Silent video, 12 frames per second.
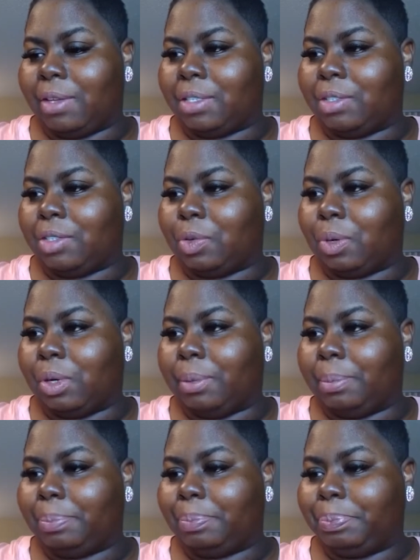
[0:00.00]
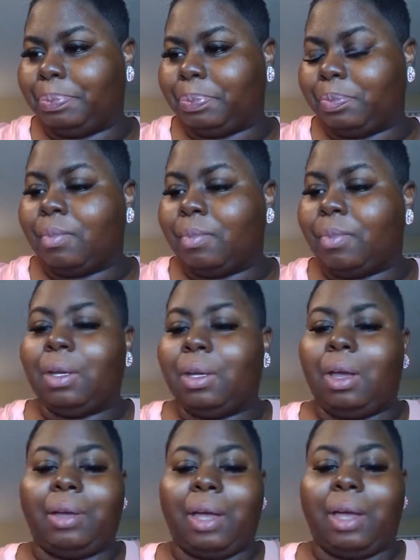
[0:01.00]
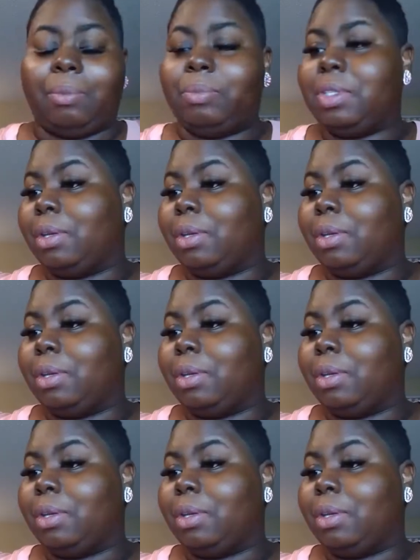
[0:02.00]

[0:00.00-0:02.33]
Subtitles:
to join. Okay,